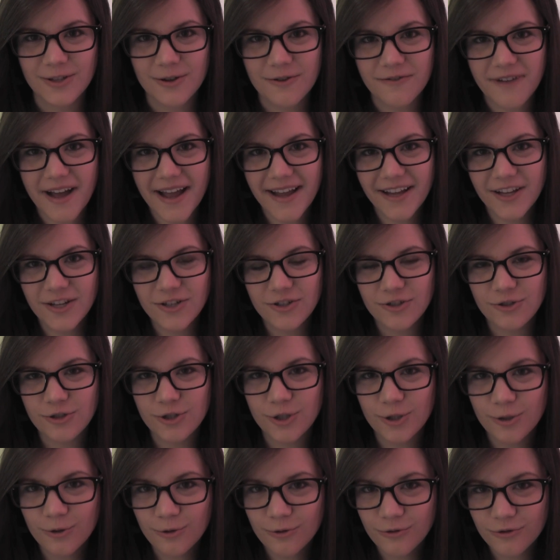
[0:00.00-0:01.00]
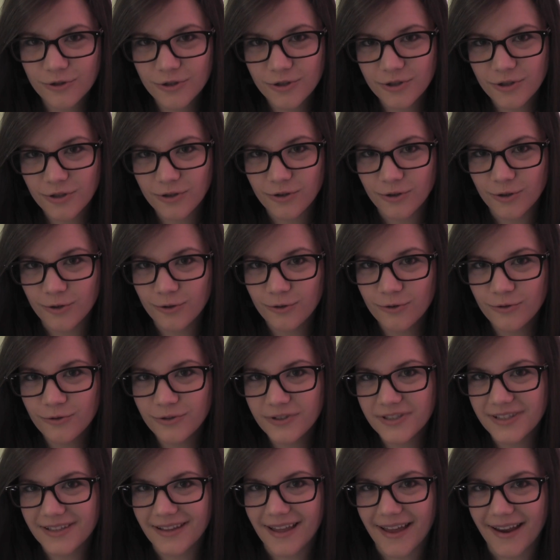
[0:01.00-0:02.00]
So if I could choose to
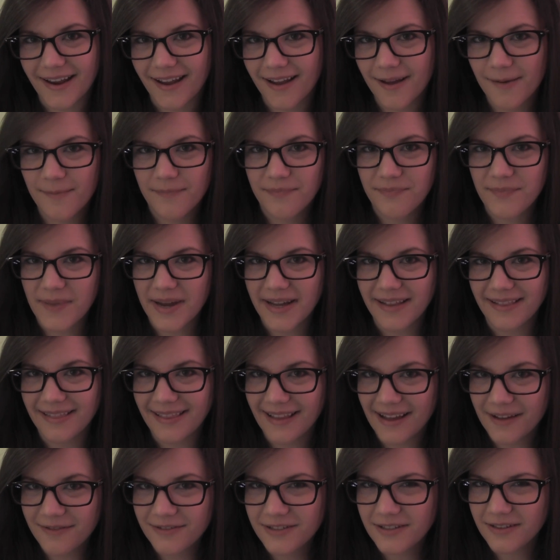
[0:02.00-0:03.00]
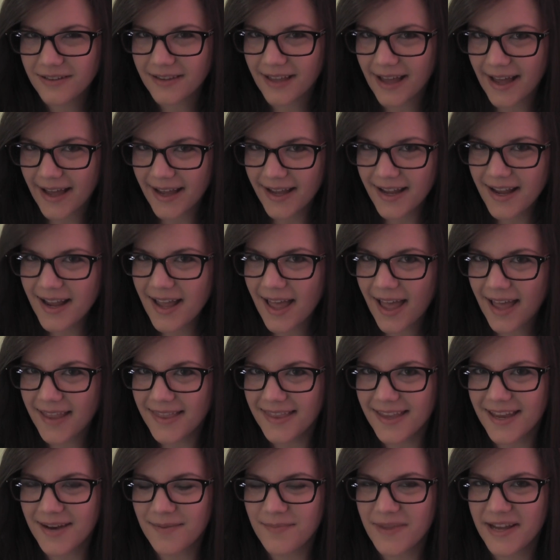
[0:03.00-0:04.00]
lose like my left leg
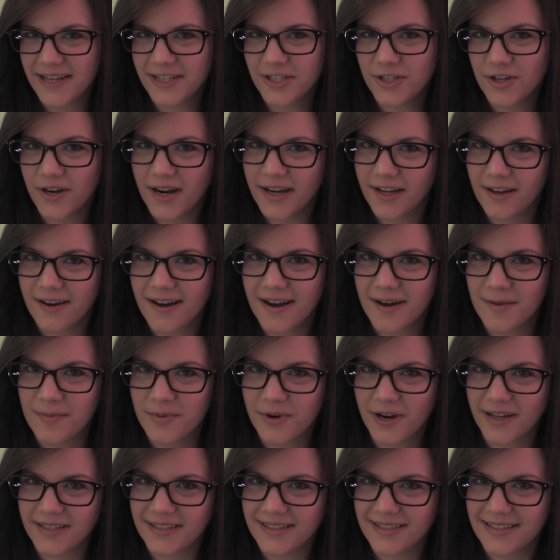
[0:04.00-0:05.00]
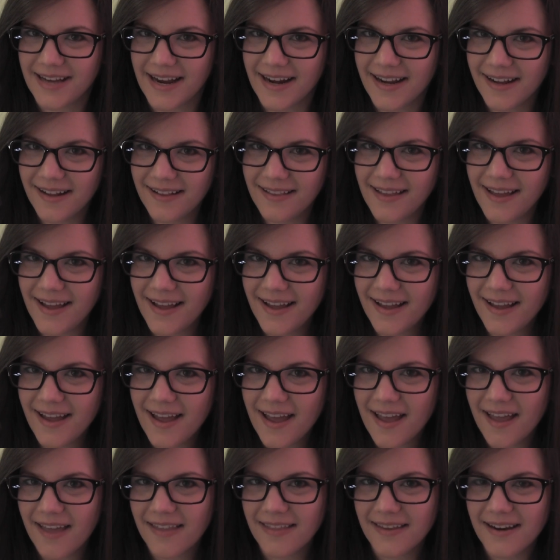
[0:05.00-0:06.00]
and then make sure I could get a prosthetic leg,
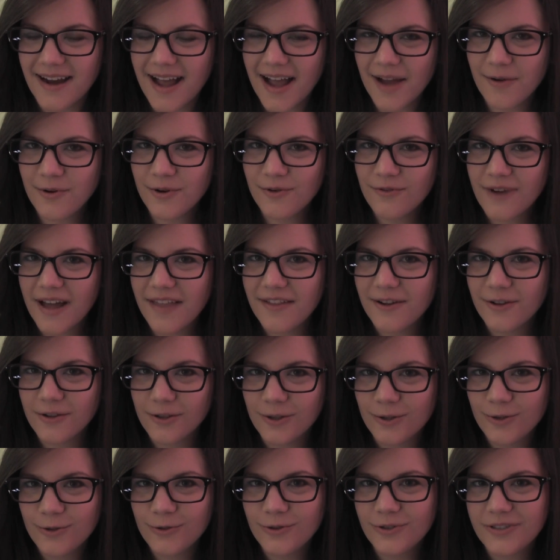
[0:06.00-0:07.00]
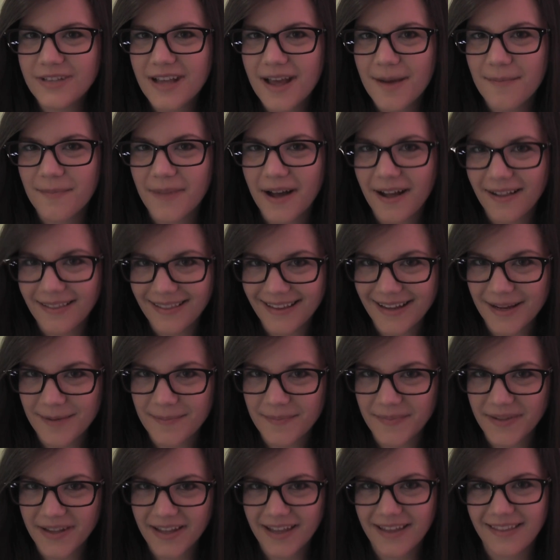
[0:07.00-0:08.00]
then I would rather lose a
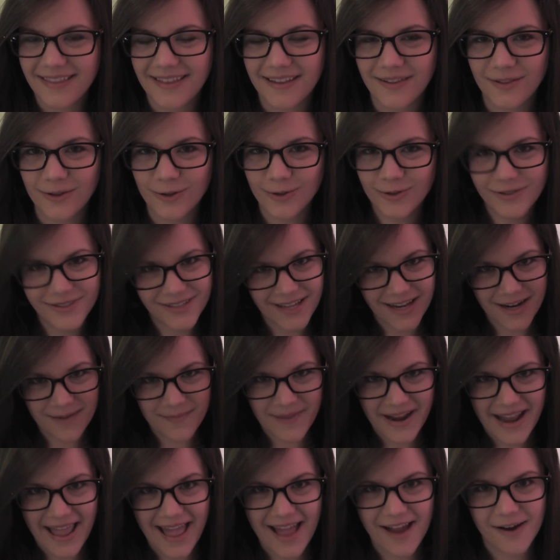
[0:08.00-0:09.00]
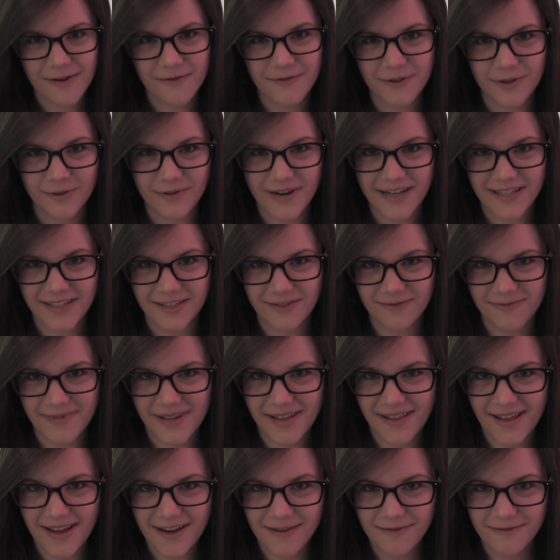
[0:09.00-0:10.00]
limb than lose like my hair for the rest of
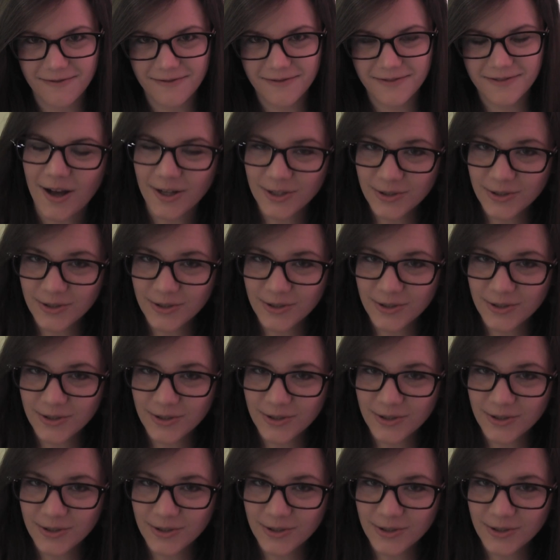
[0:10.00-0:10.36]
my life.